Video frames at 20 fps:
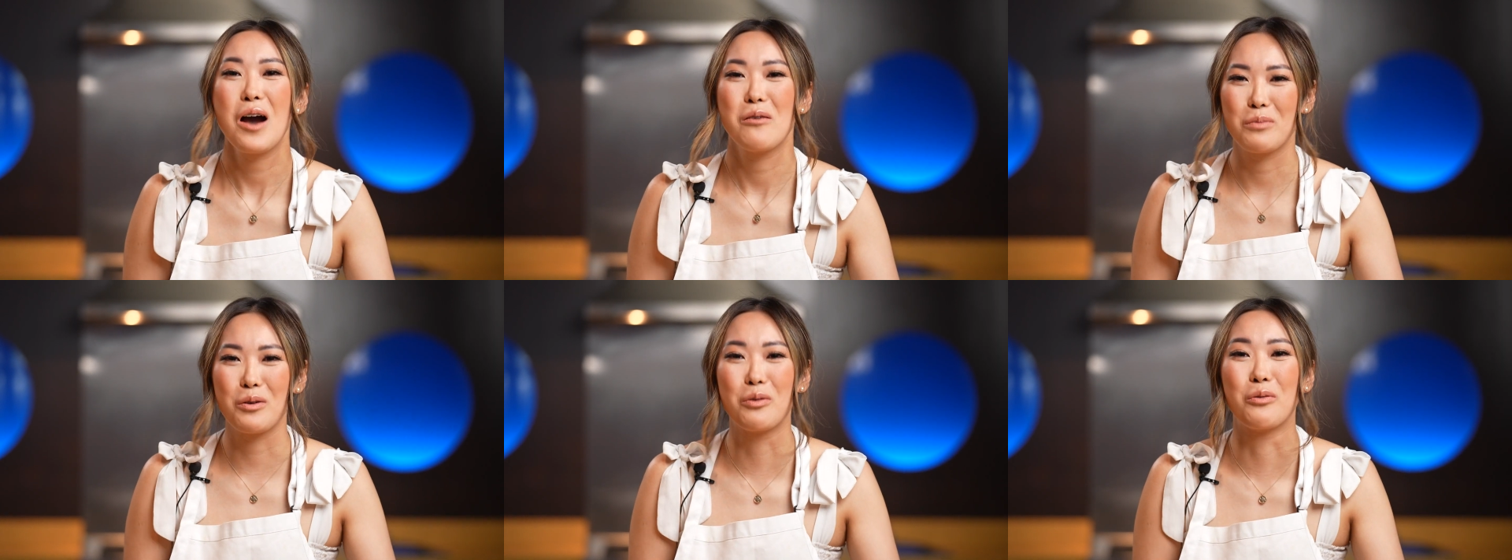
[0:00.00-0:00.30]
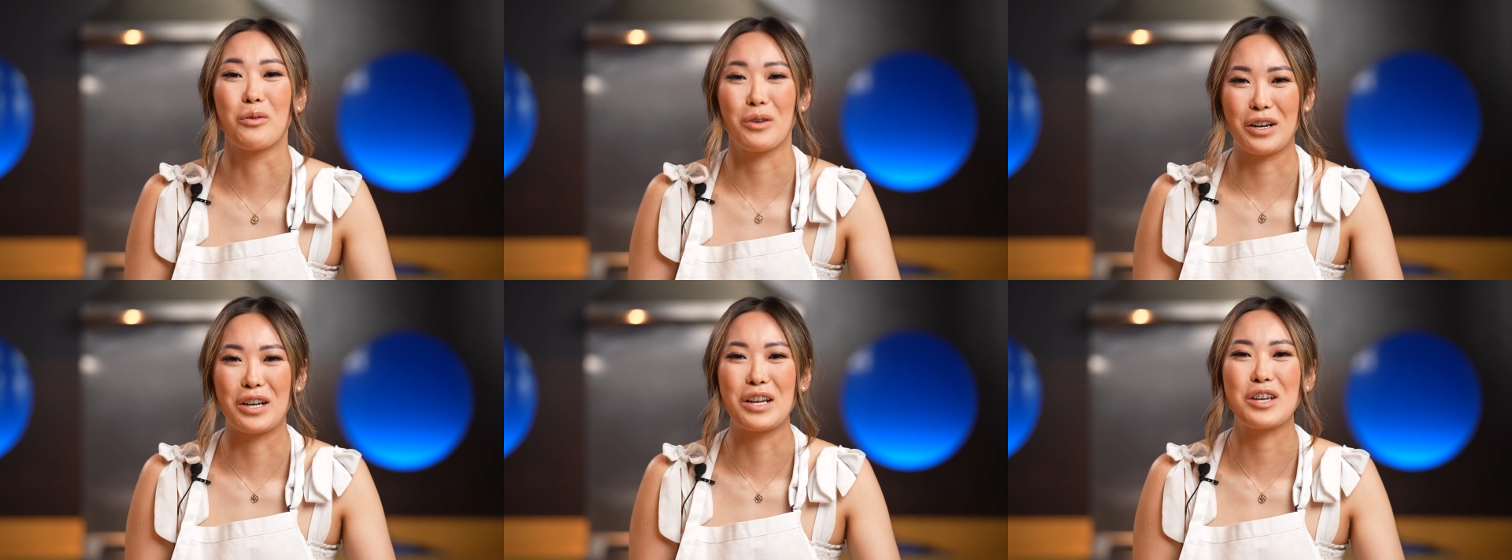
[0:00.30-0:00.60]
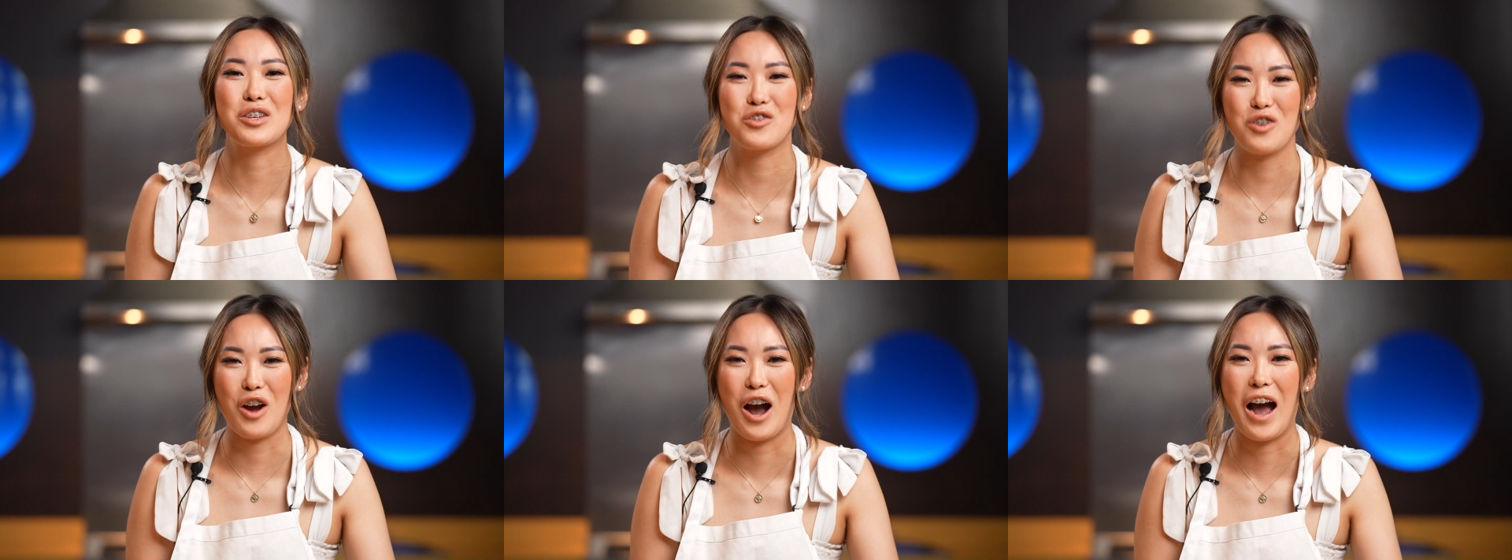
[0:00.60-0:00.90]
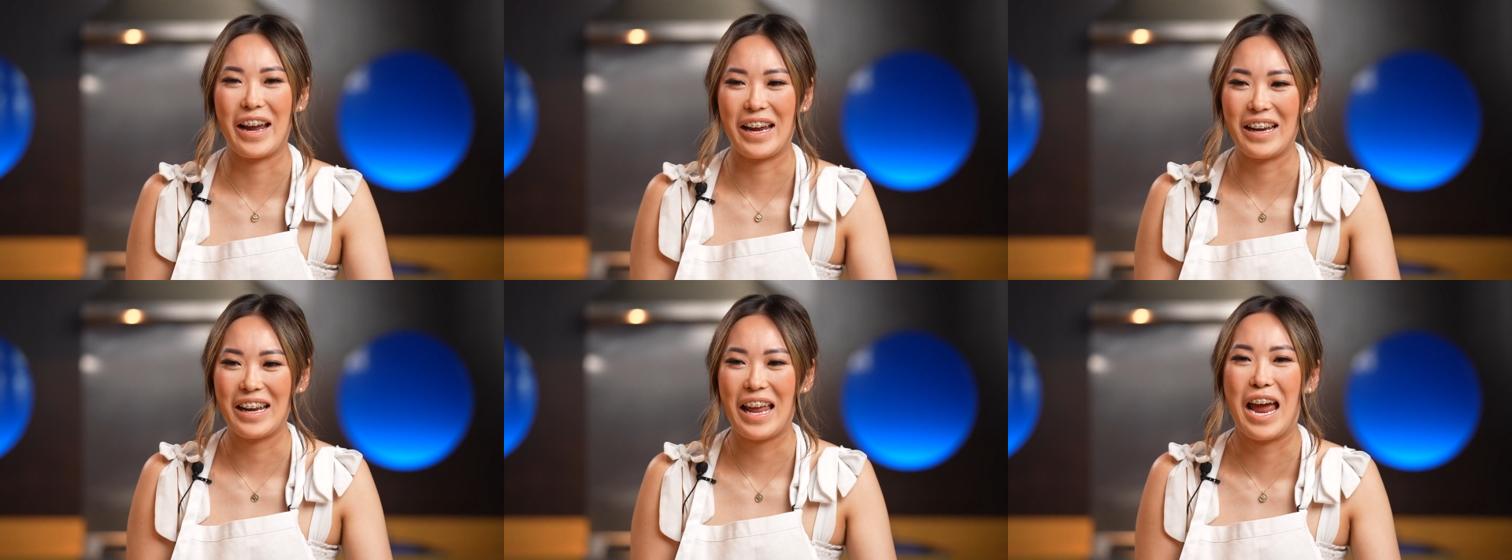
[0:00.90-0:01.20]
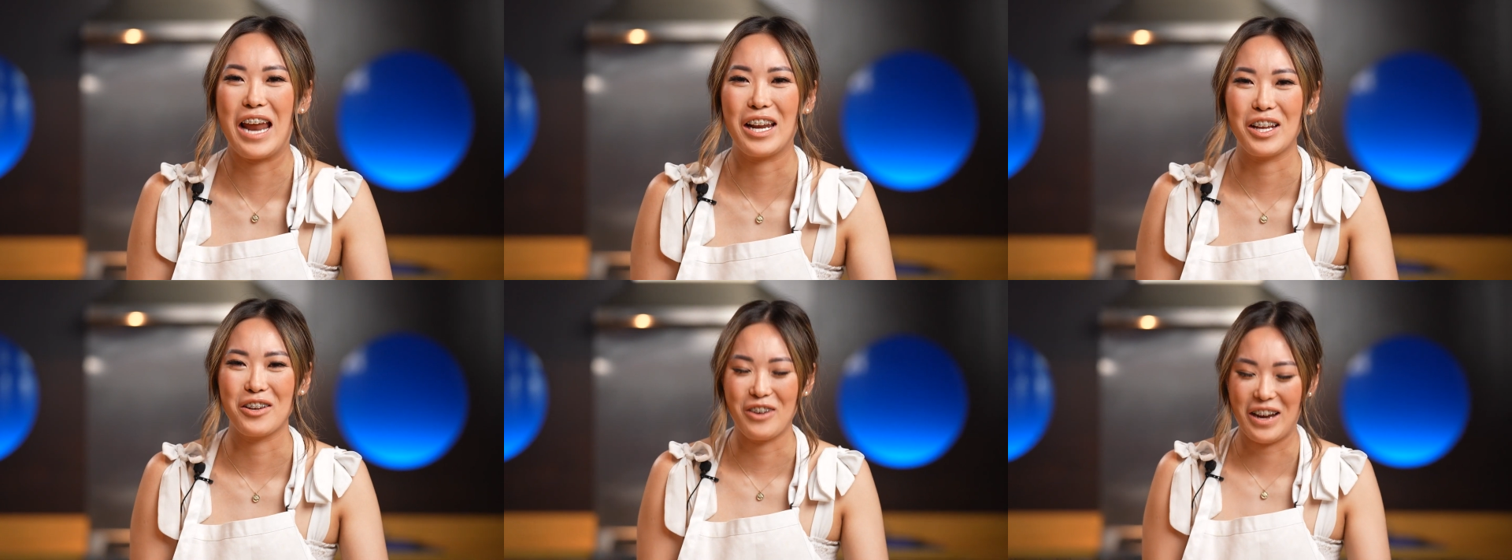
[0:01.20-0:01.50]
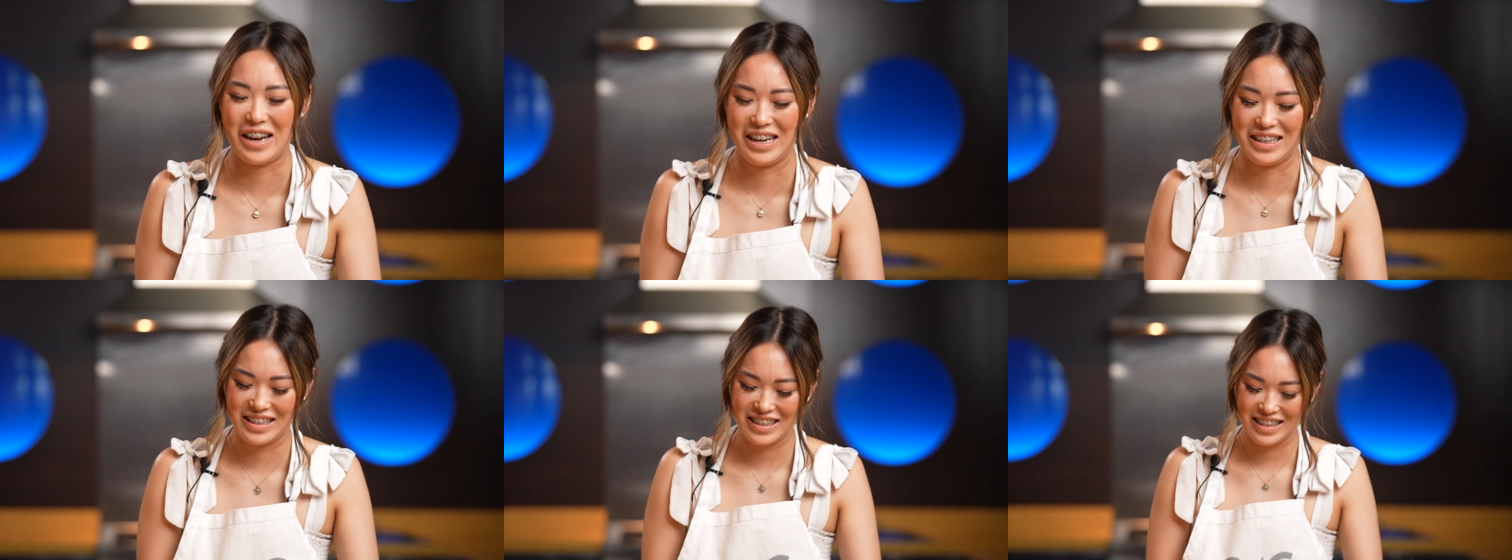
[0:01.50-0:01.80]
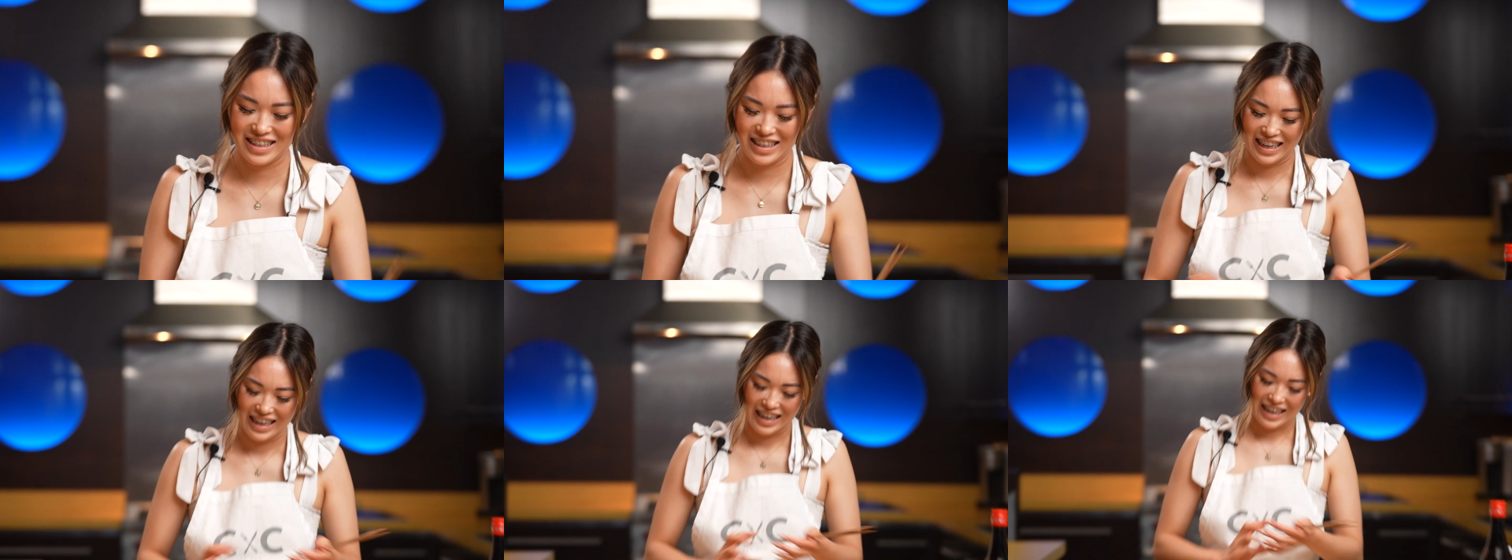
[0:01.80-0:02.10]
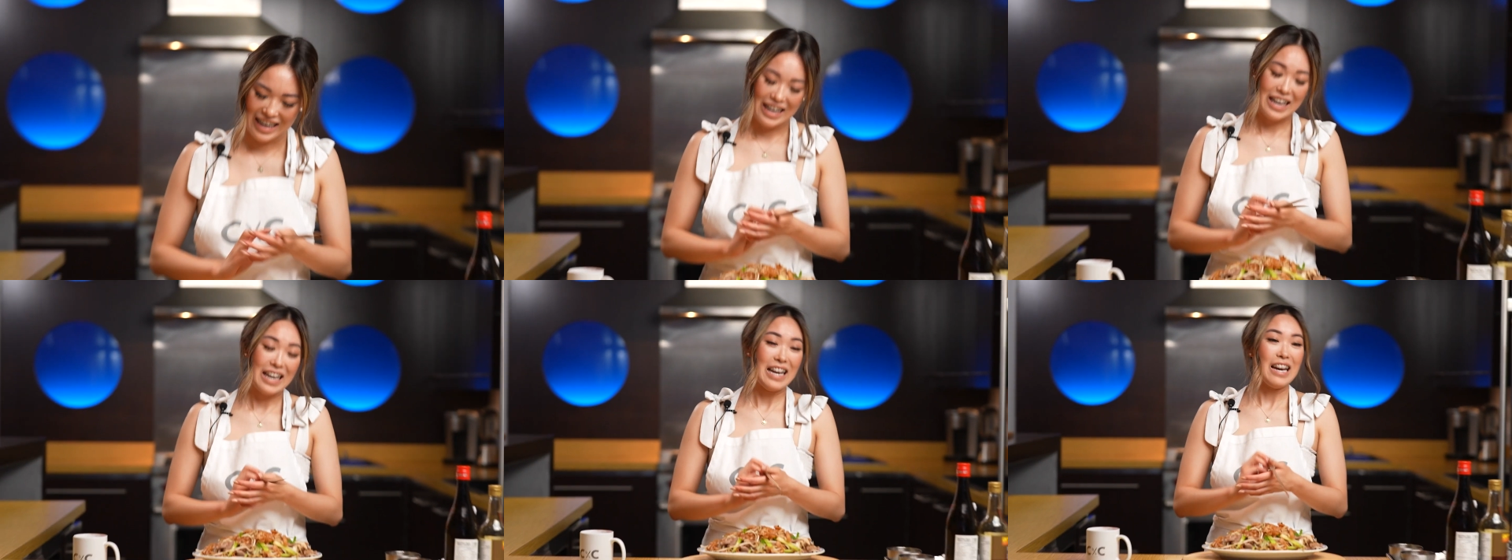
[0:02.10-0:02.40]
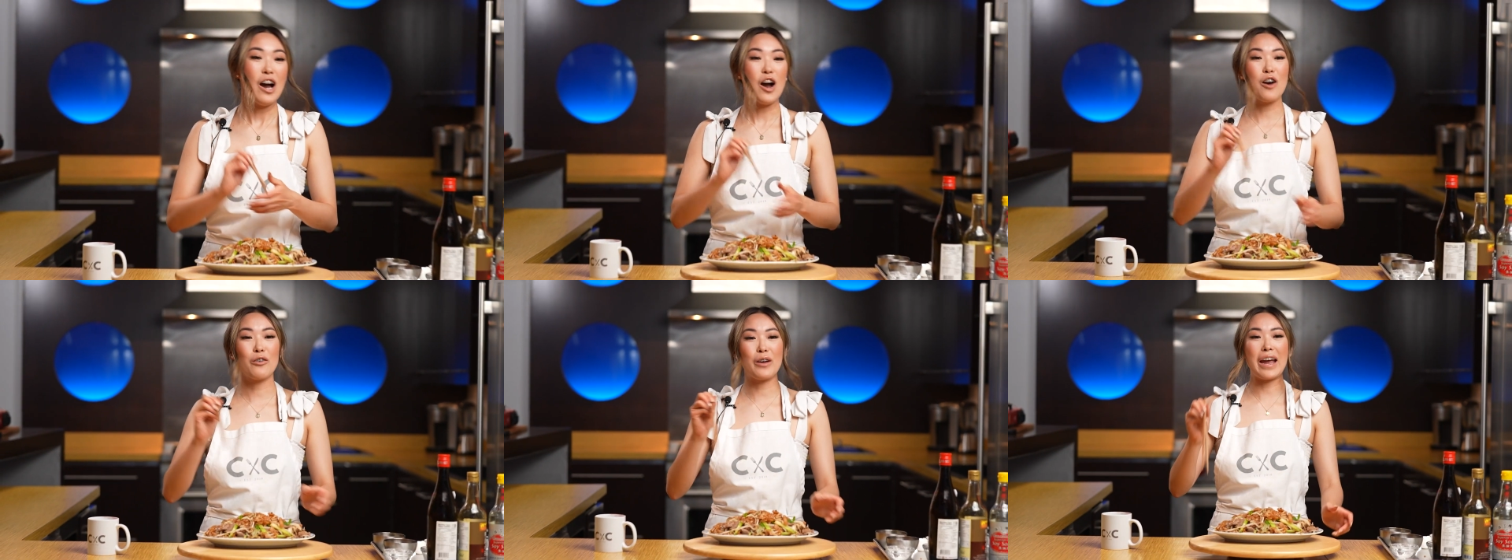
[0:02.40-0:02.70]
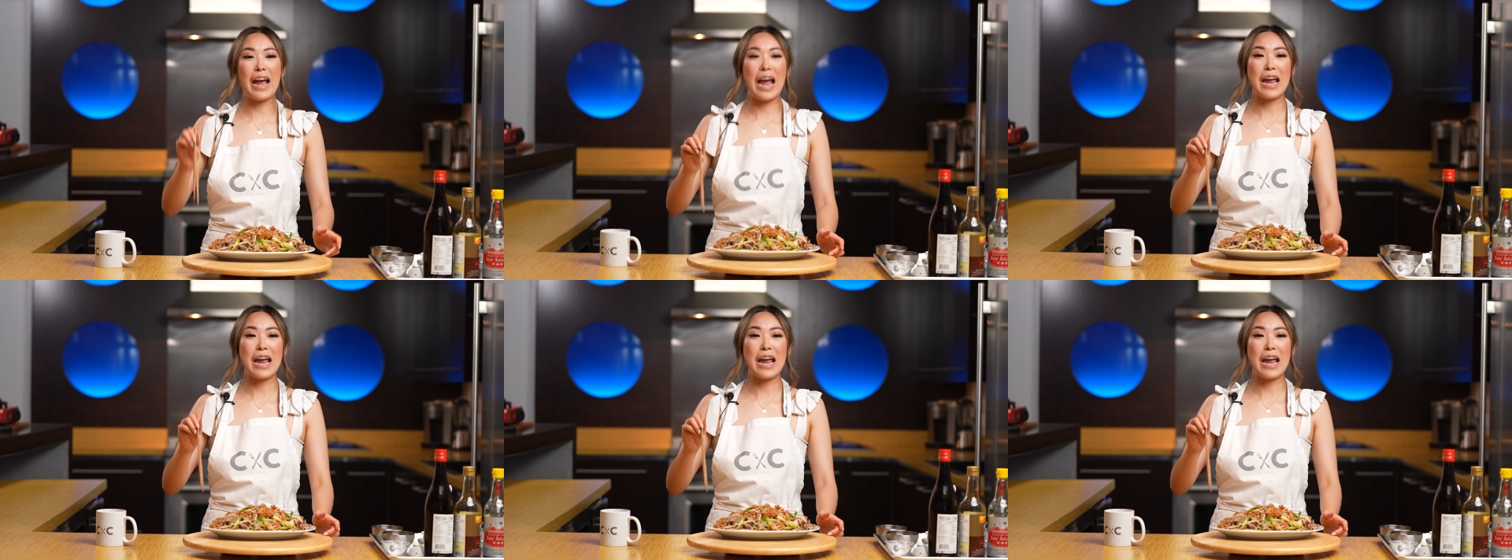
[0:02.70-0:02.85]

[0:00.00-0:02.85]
But we're gonna try it anyways. Okay,